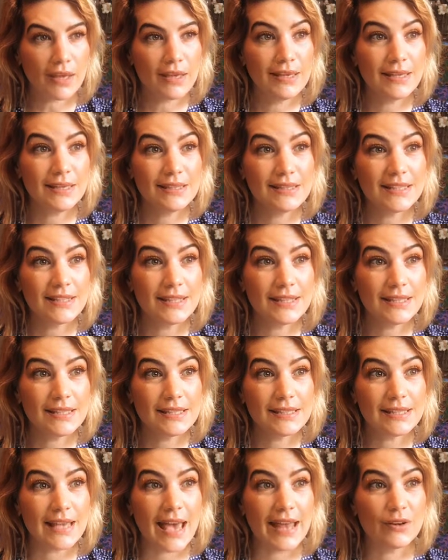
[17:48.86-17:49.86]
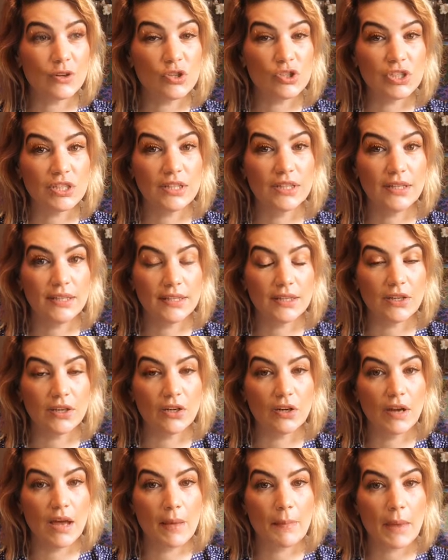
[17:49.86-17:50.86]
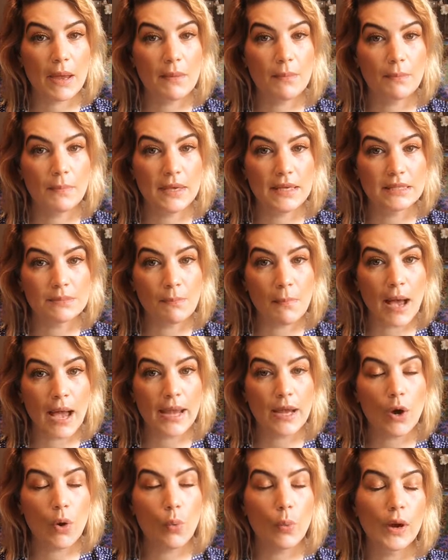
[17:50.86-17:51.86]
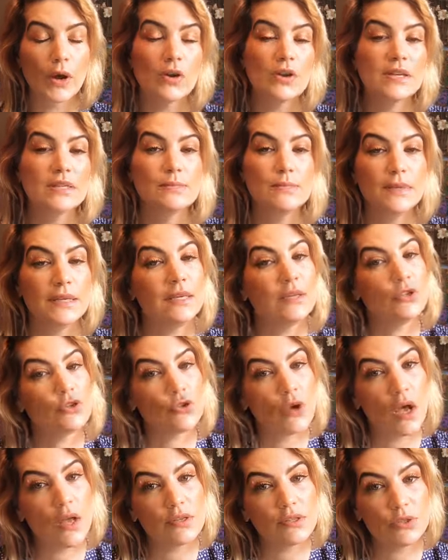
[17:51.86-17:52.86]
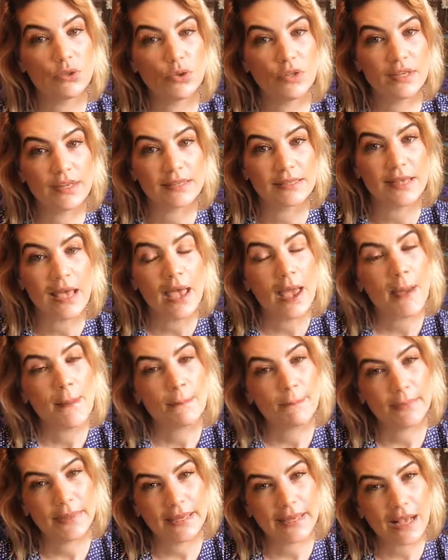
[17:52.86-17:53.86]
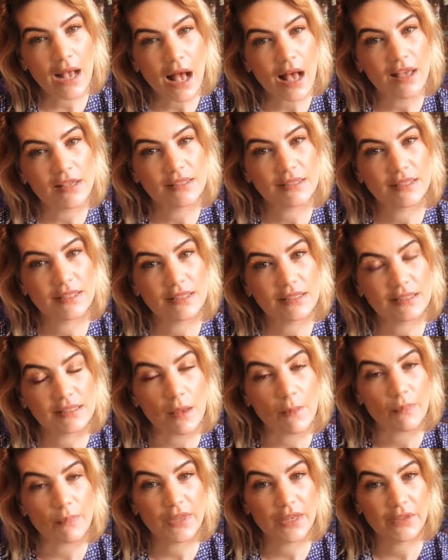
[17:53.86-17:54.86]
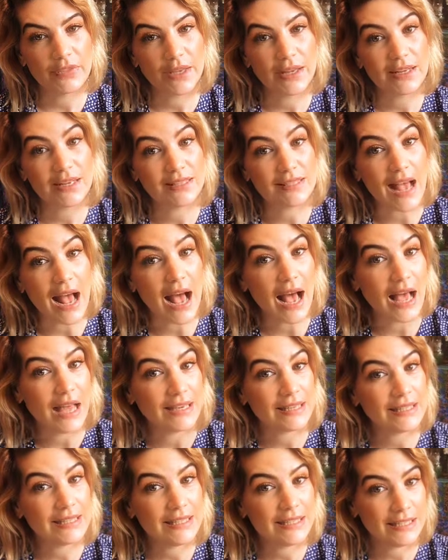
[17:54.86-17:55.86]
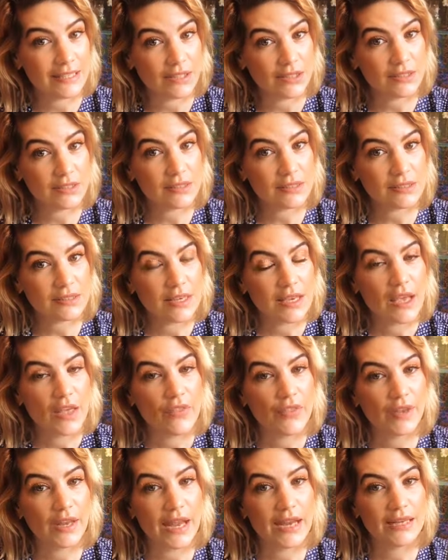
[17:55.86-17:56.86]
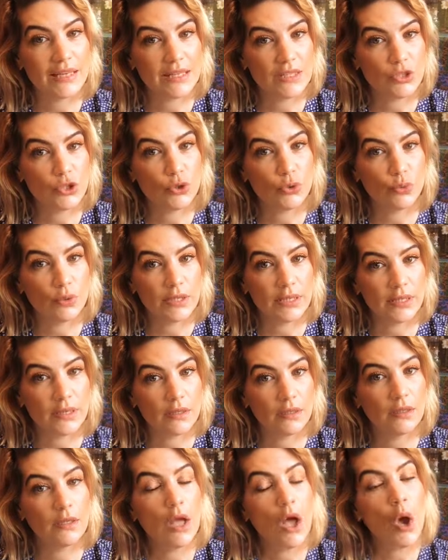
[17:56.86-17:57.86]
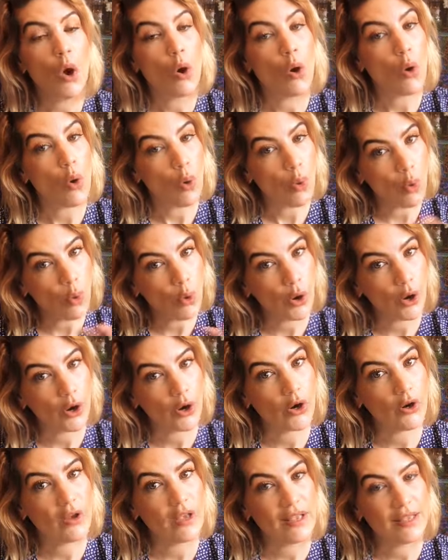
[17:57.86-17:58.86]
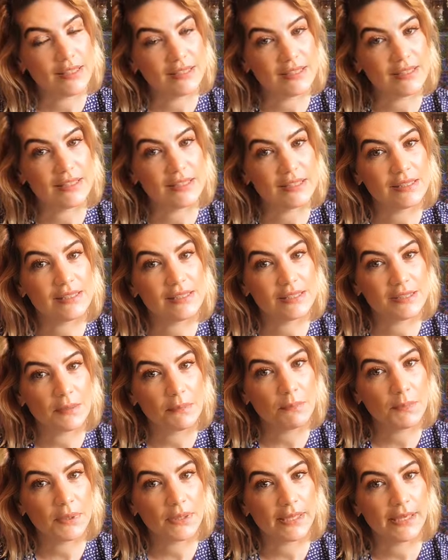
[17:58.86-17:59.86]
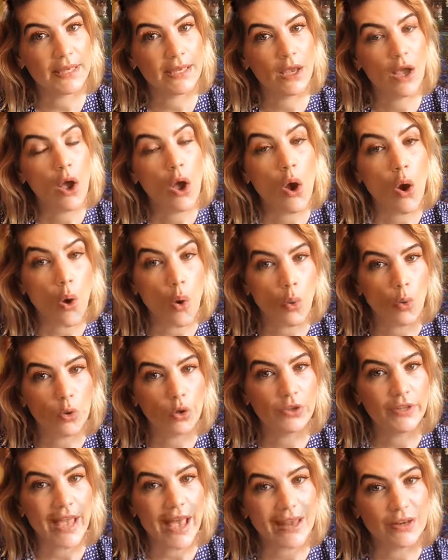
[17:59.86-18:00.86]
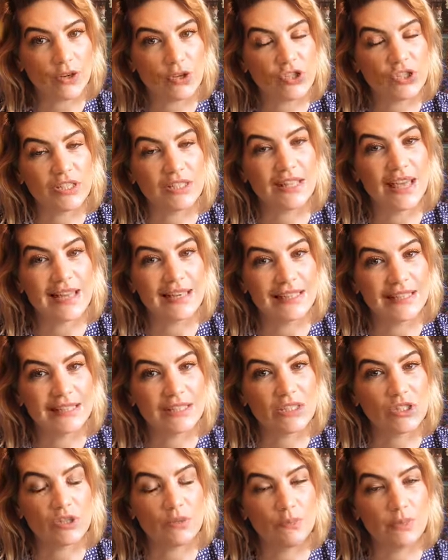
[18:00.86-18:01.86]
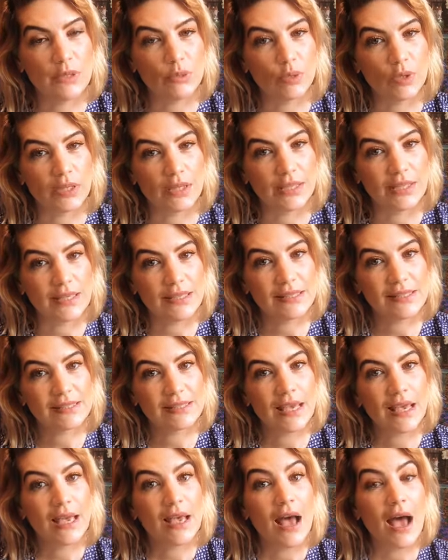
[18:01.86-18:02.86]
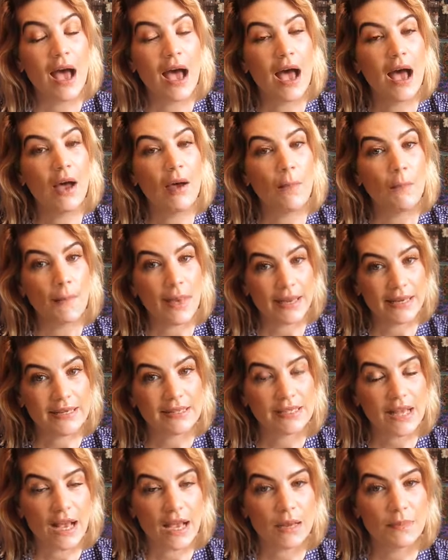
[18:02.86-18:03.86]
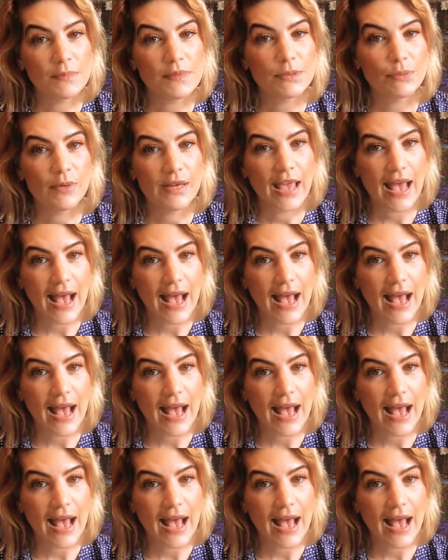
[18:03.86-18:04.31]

is this energy here am i is my awareness being drawn to this because it is something that is unhealed that i need to heal or is this simply old energy that needs to be released Many times we